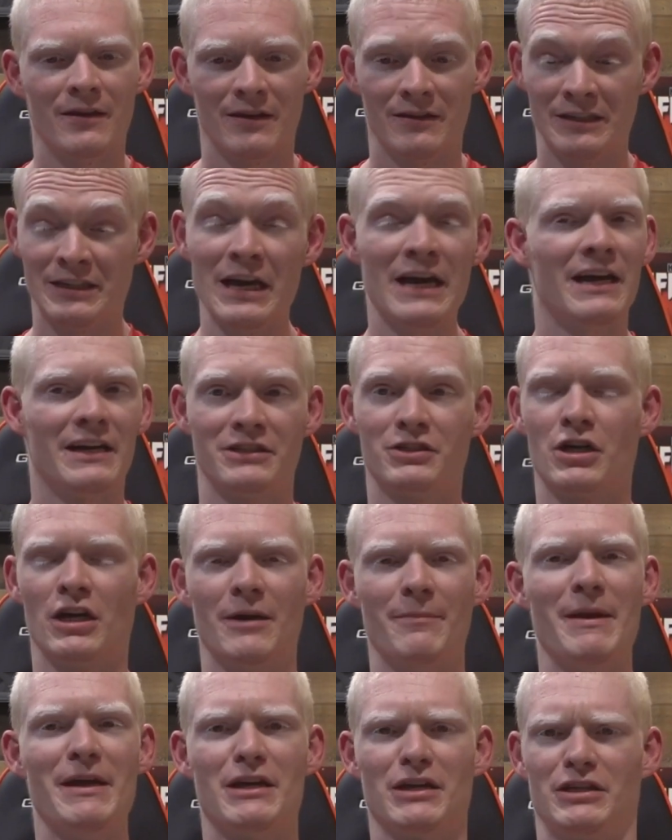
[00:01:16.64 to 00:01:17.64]
yeah, it's going
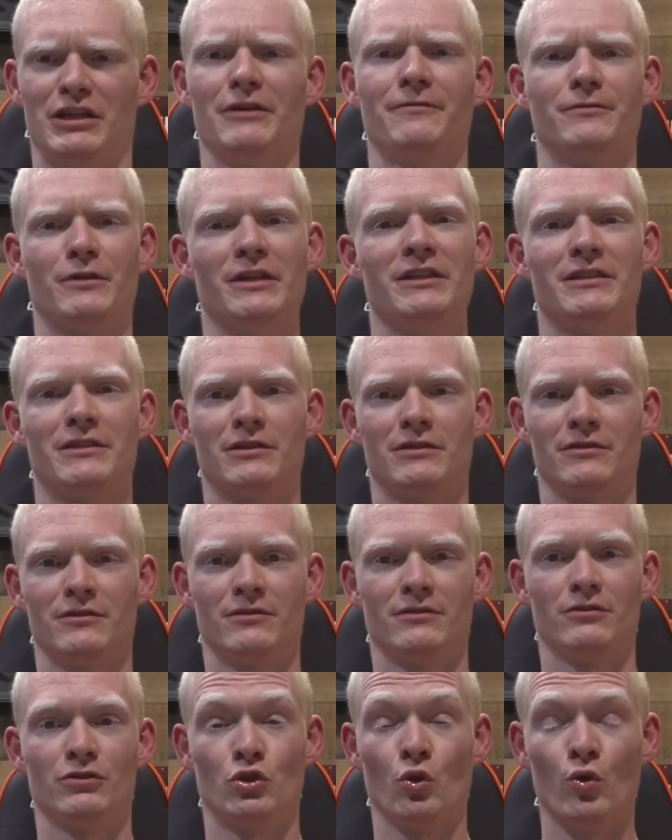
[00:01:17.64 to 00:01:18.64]
to make a difference,
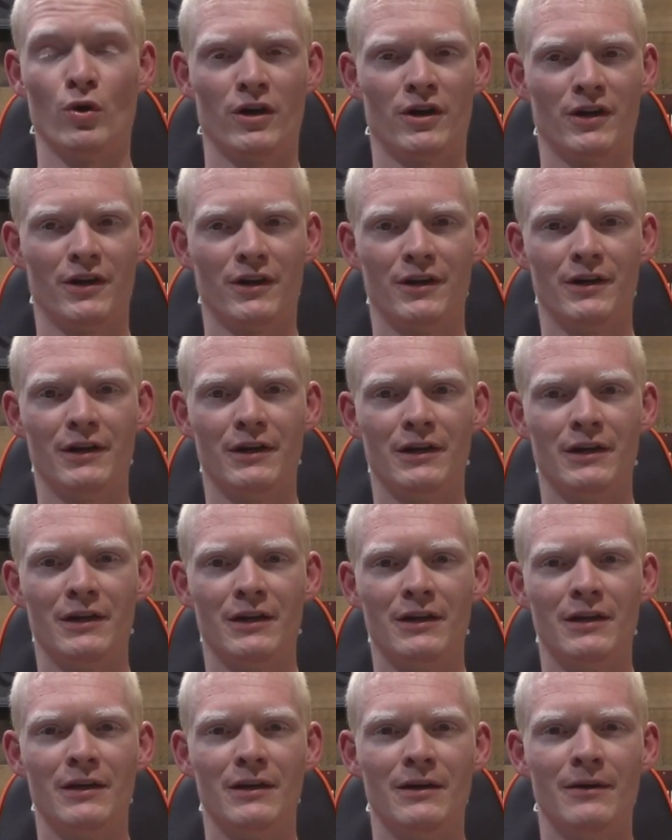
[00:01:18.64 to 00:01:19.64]
sure.
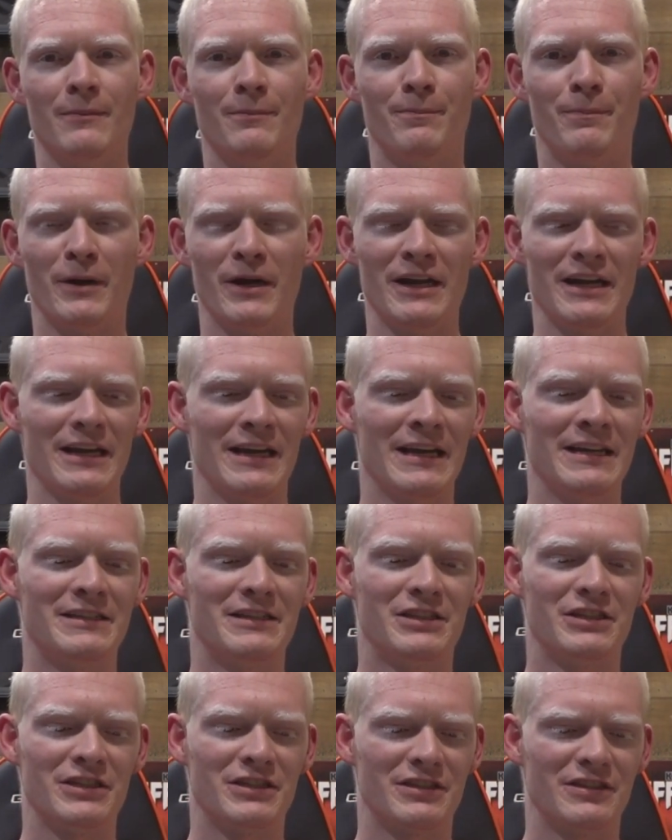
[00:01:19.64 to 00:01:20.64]
But
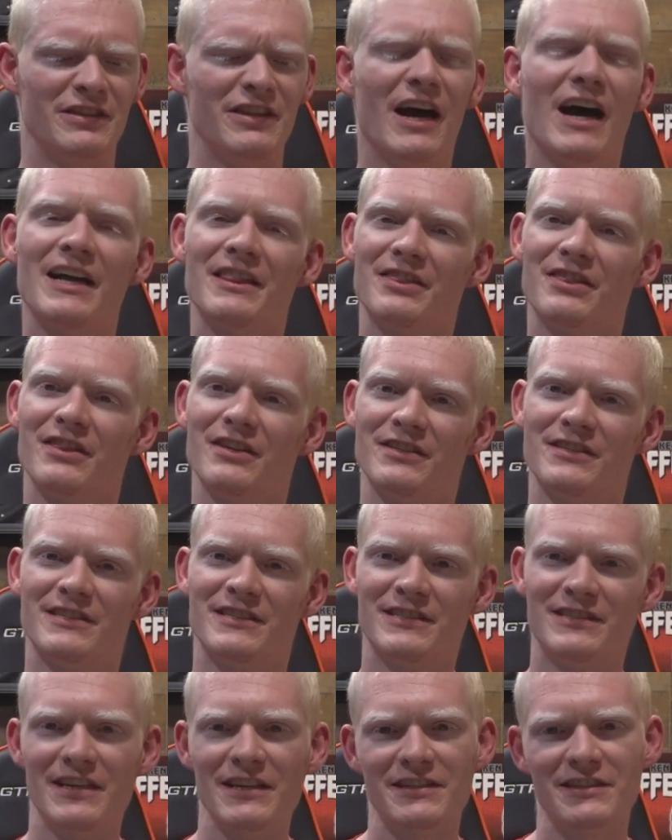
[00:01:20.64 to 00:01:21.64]
it's just not the
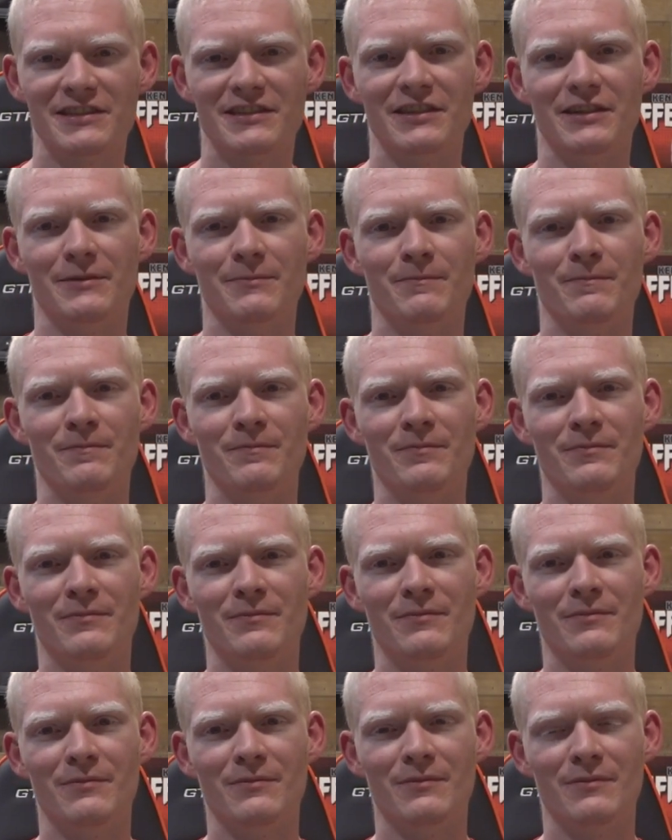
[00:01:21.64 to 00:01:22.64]
system
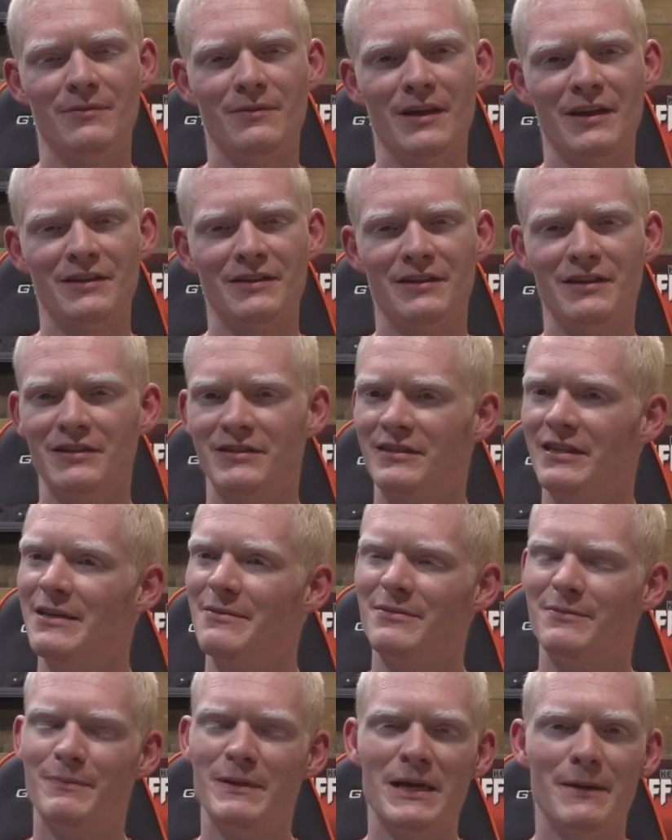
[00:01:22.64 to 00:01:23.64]
that this
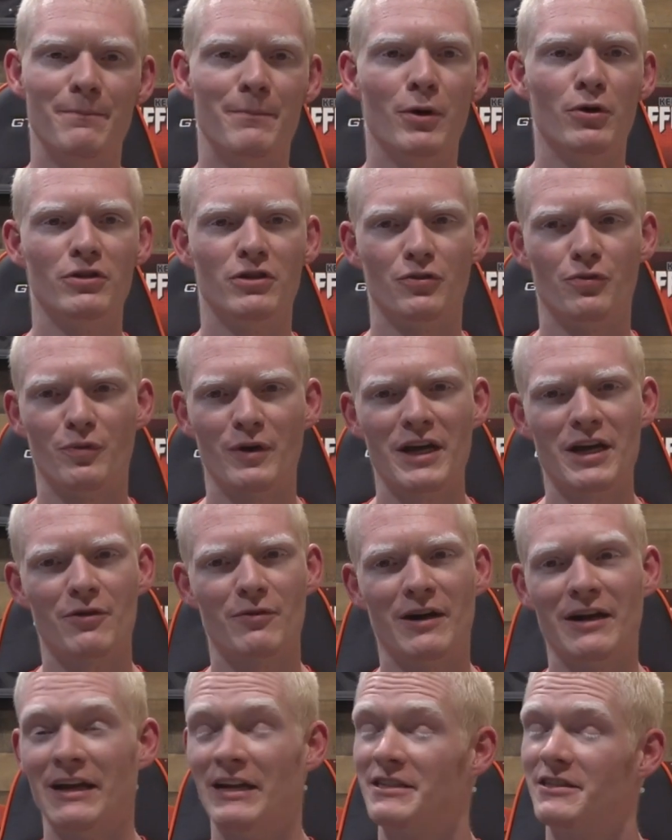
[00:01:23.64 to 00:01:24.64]
team's being built and ran
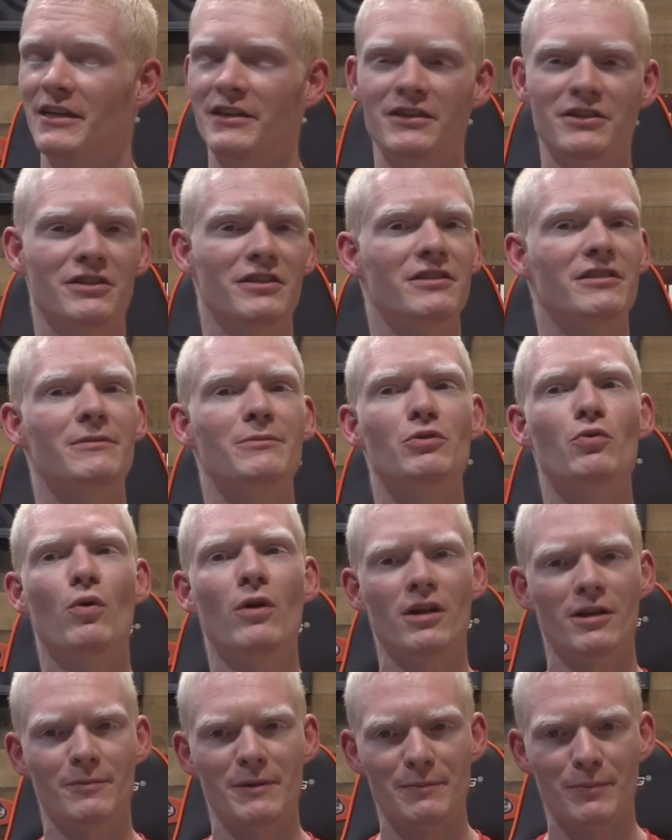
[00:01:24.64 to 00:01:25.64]
around. And it's not the system you
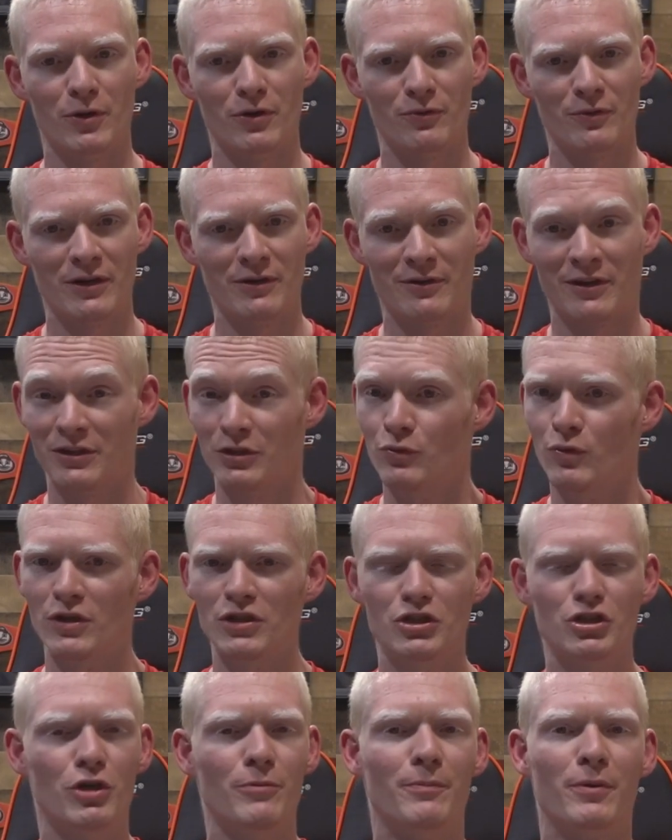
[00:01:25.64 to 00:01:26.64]
want it to be built and ran around. You
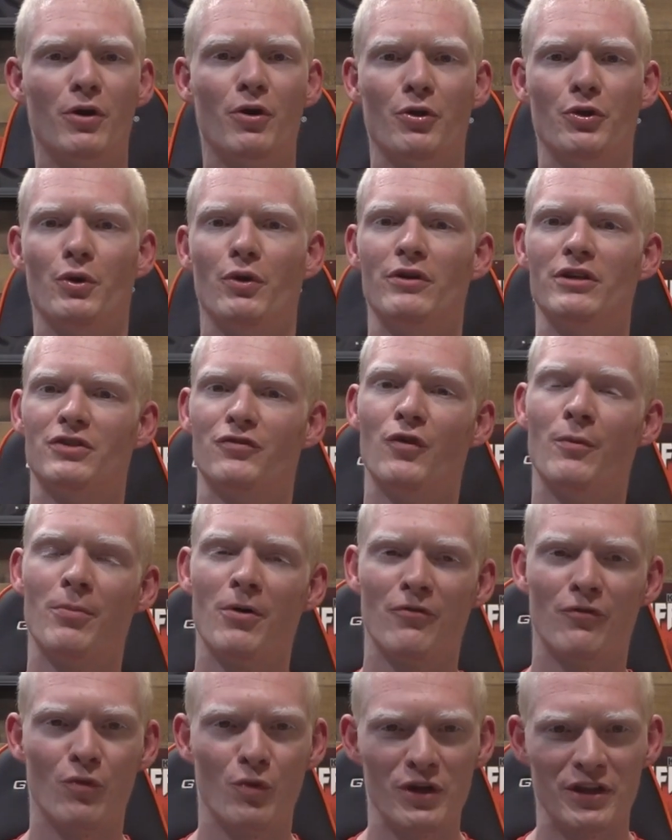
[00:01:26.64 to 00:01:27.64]
want Joe Burrow throwing his
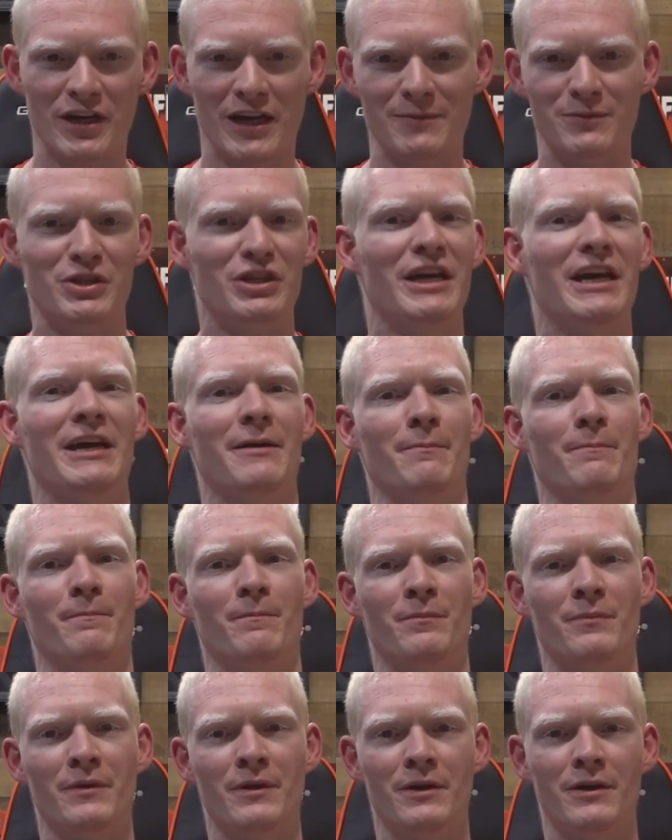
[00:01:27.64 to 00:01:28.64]
football 40 times a game.
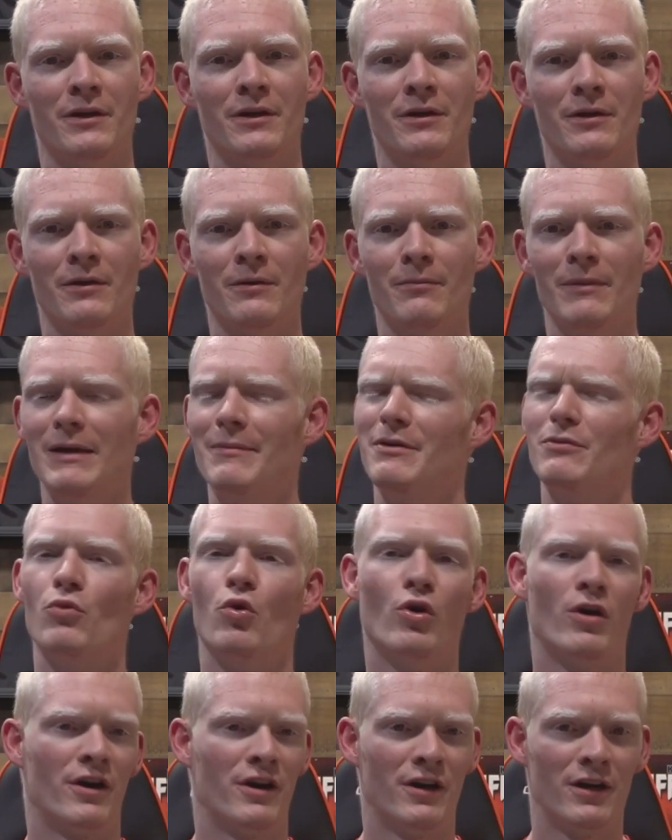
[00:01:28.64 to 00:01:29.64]
Maybe
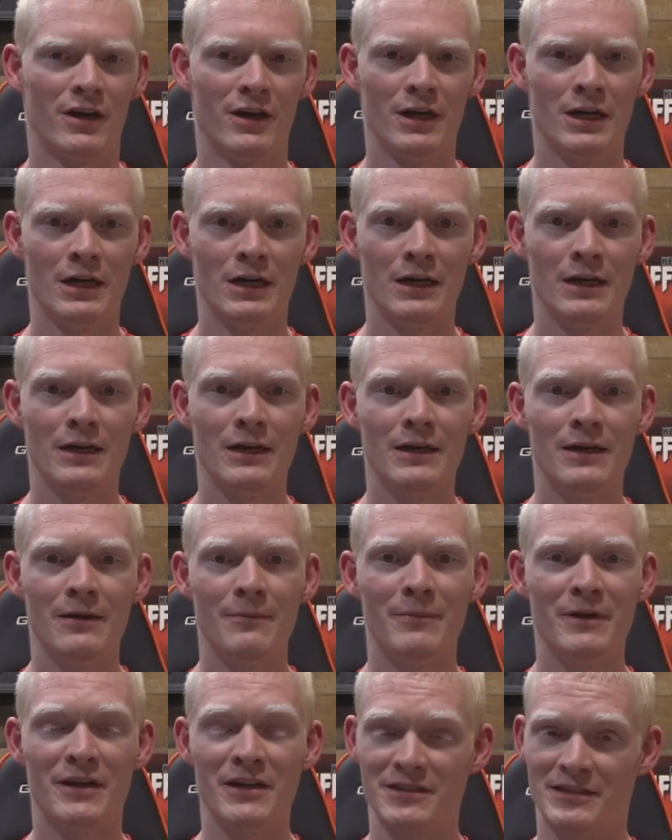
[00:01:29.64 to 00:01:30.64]
more.
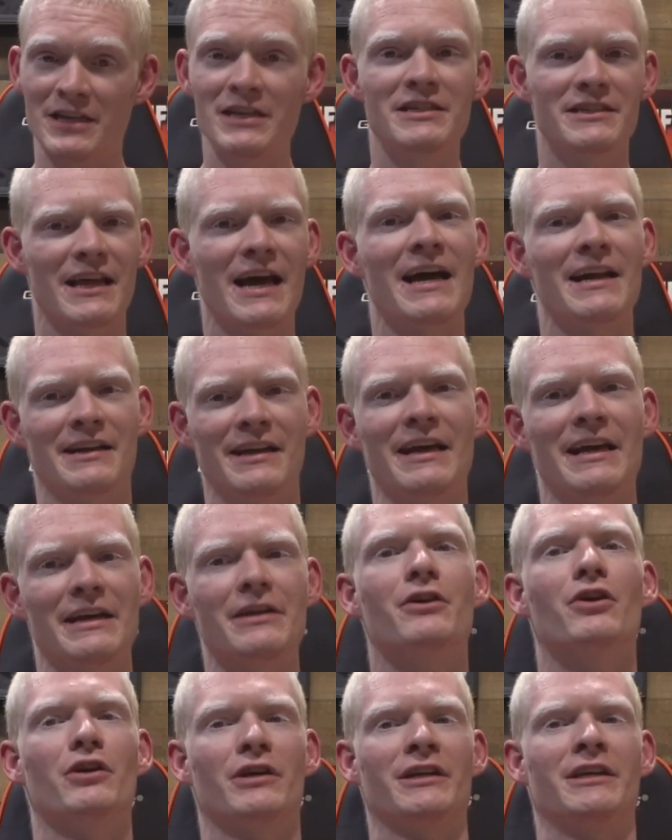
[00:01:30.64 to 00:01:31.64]
Because he's that dang
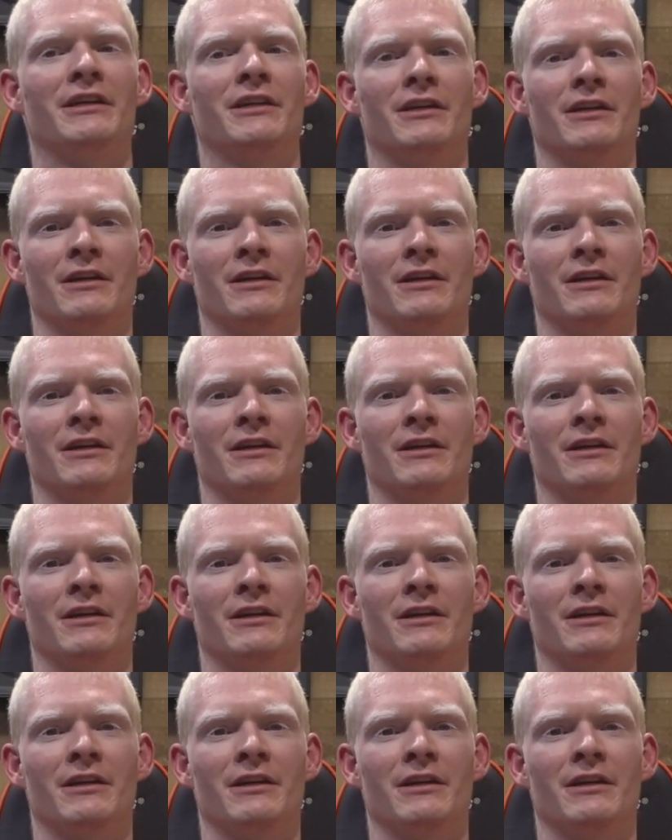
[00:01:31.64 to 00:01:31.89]
good.